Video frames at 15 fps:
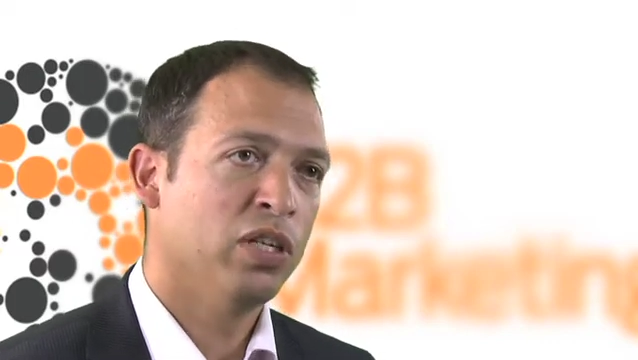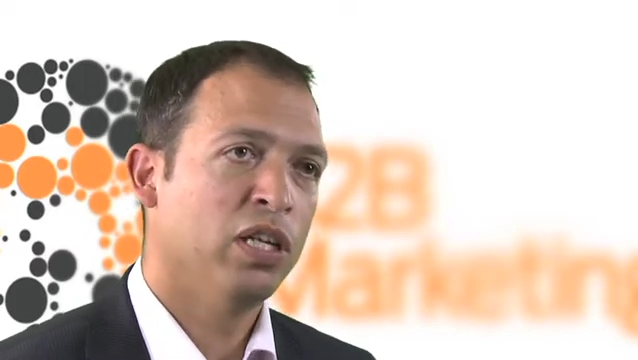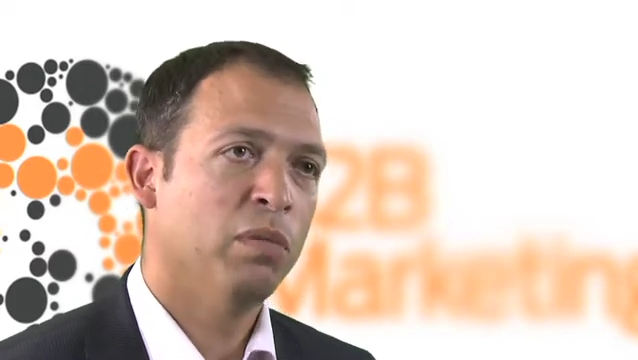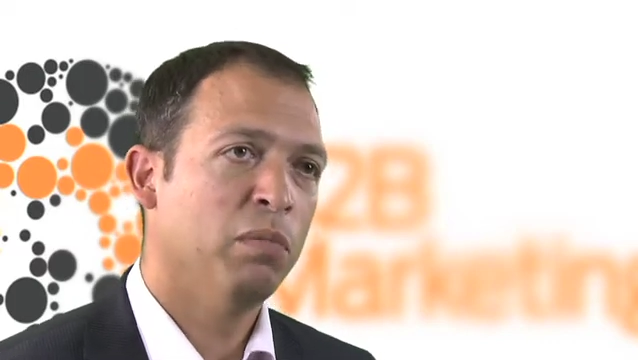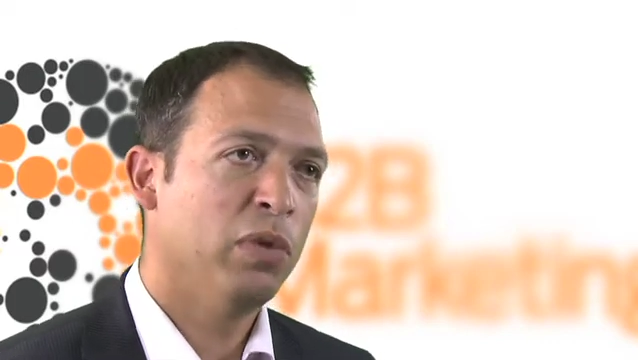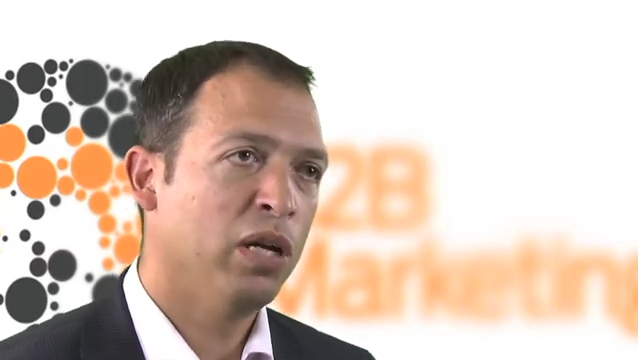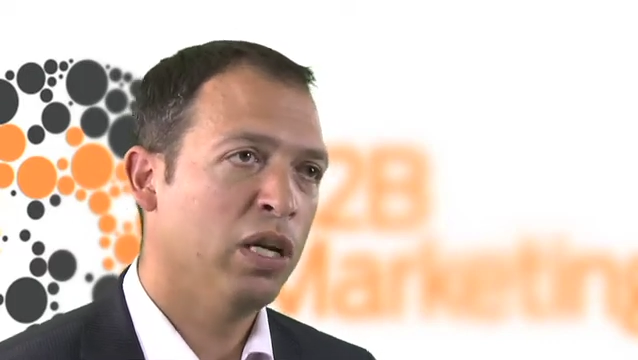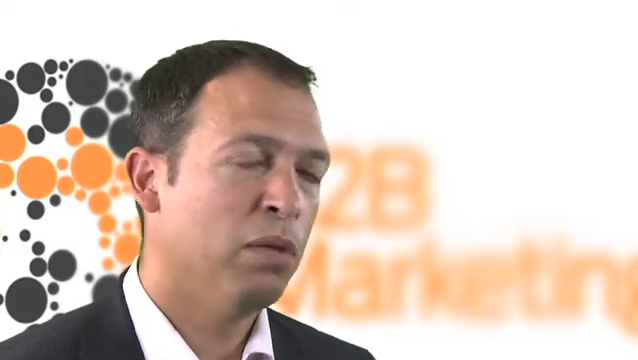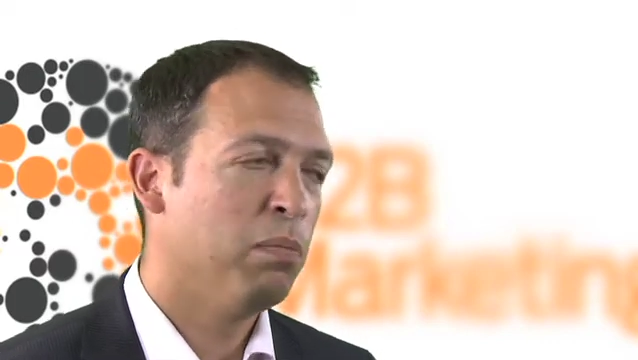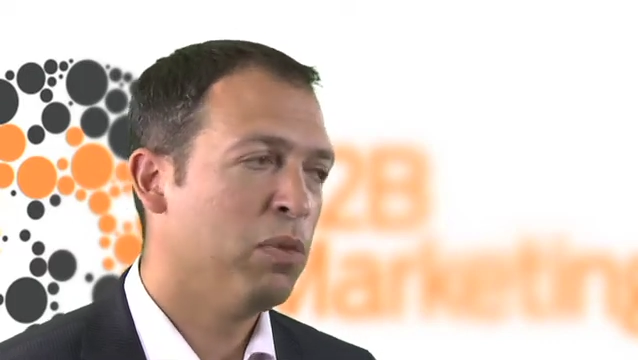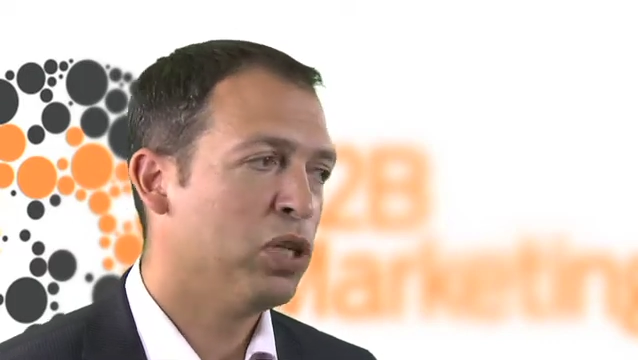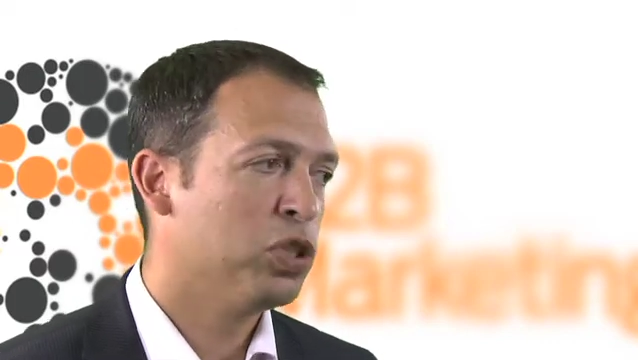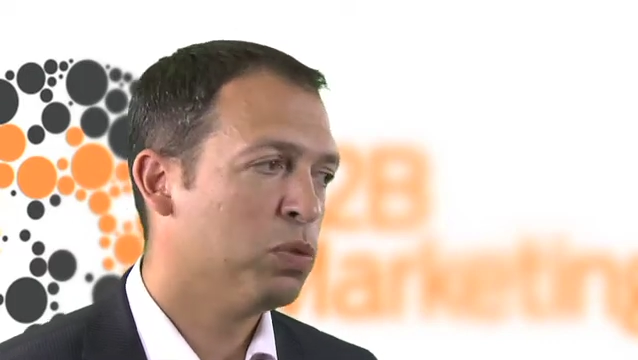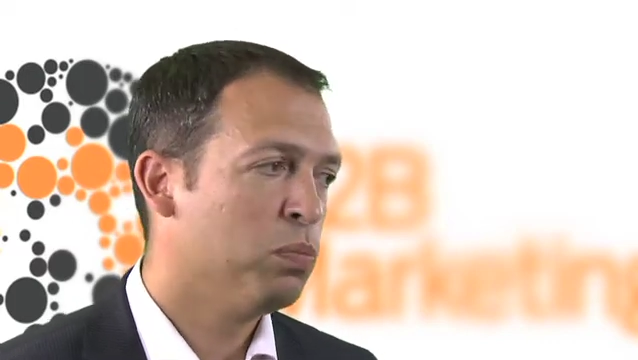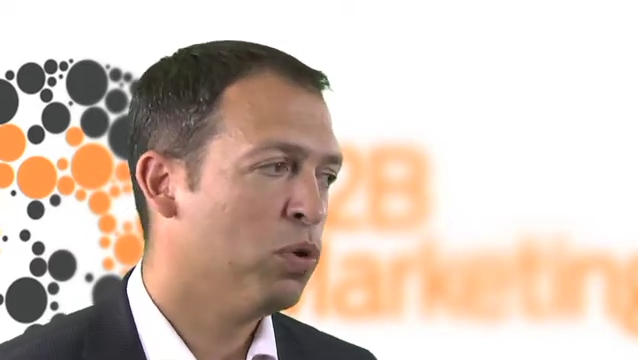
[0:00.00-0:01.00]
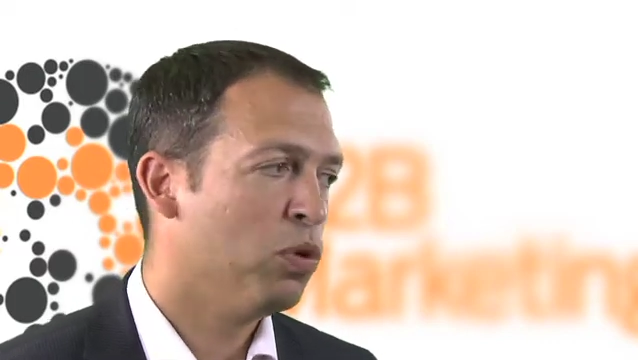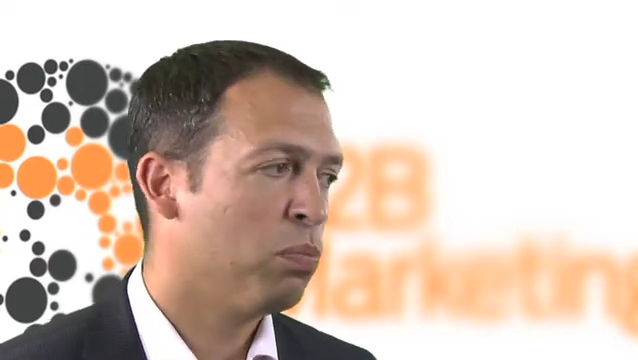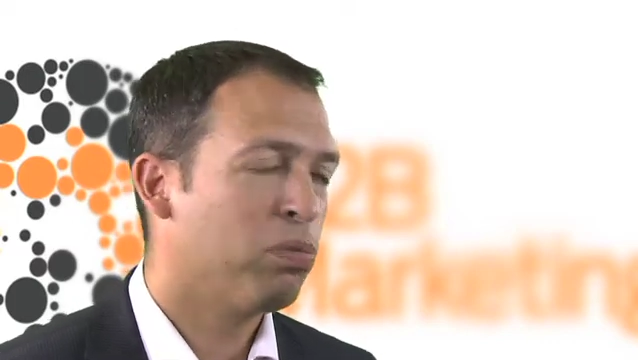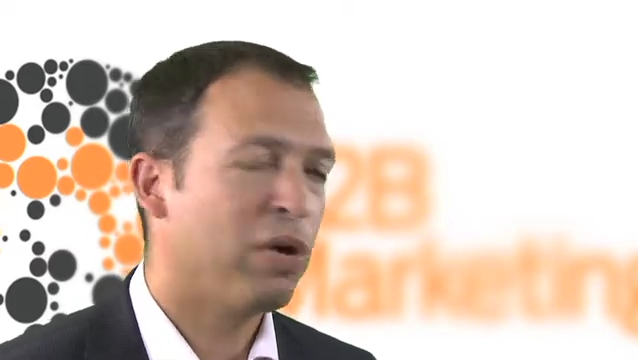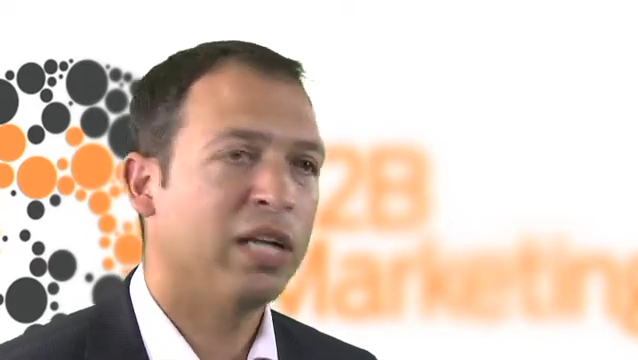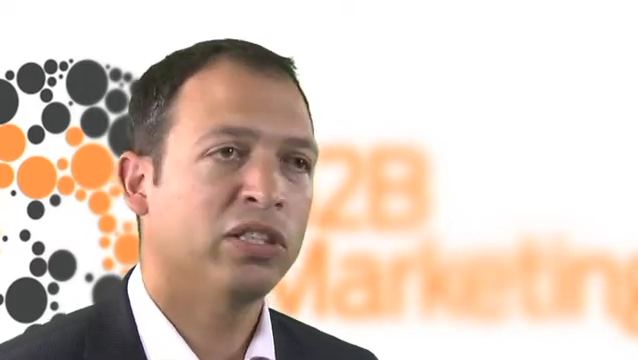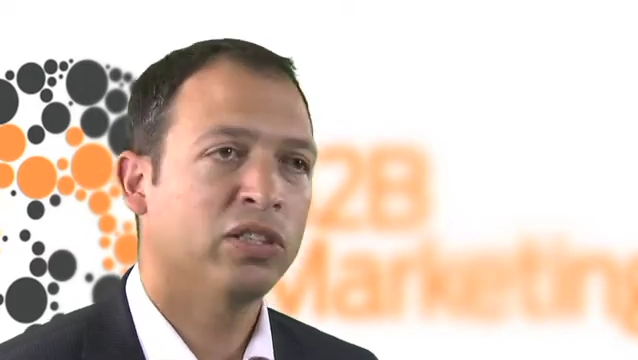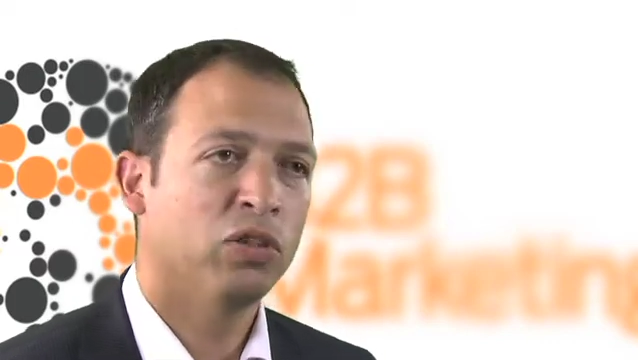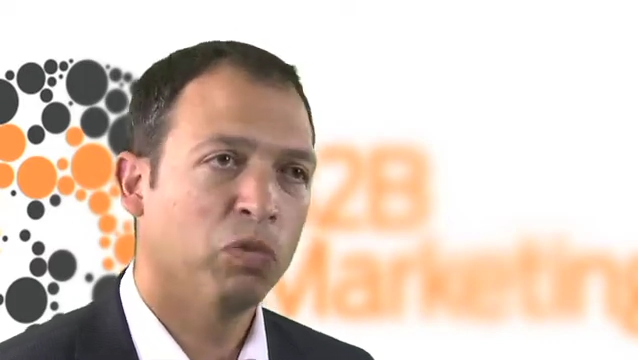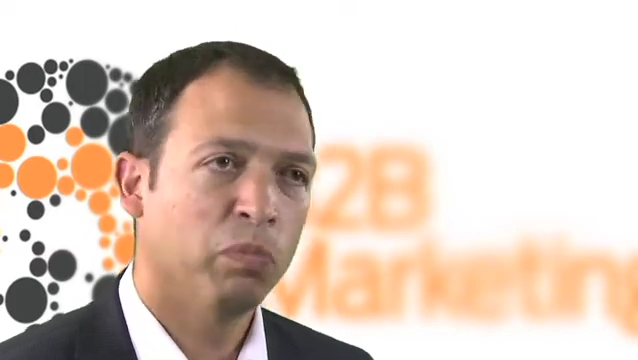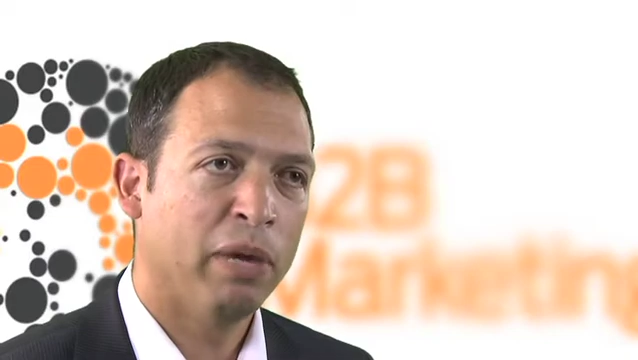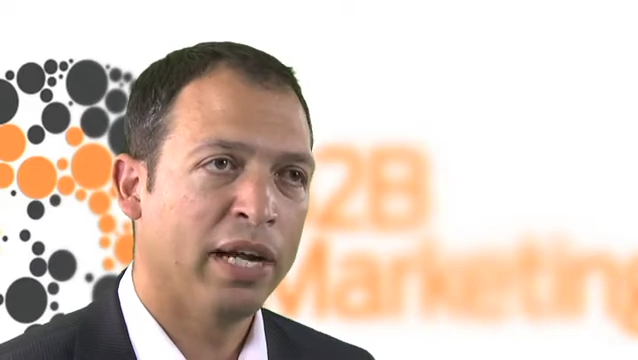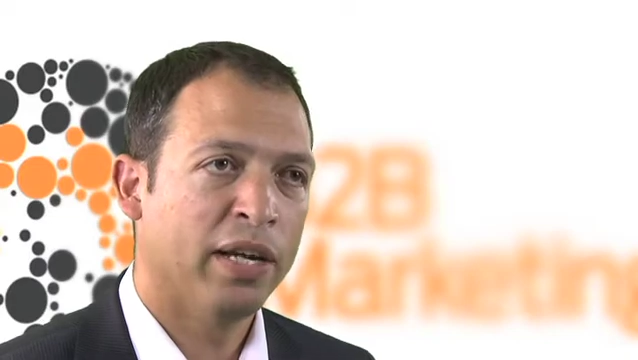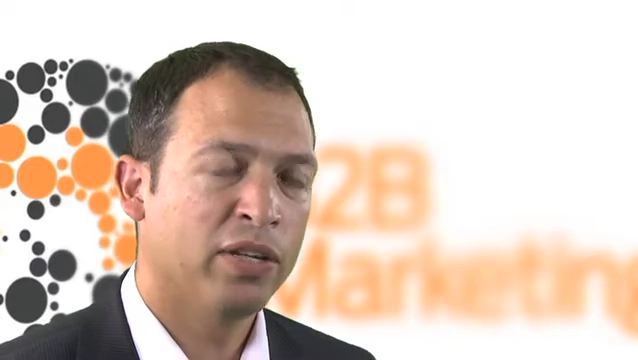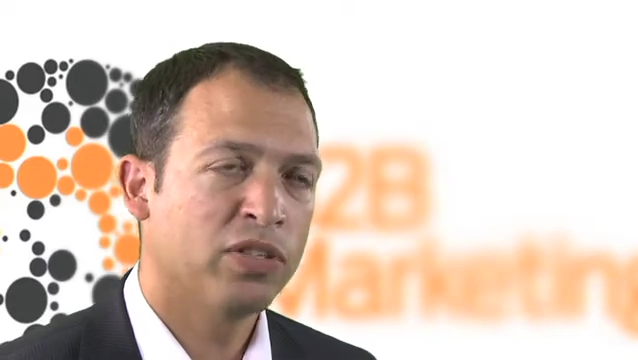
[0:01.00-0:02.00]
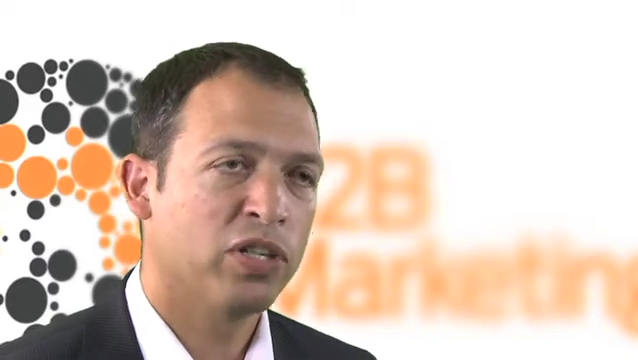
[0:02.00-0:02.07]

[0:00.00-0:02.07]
in a much more practical manner.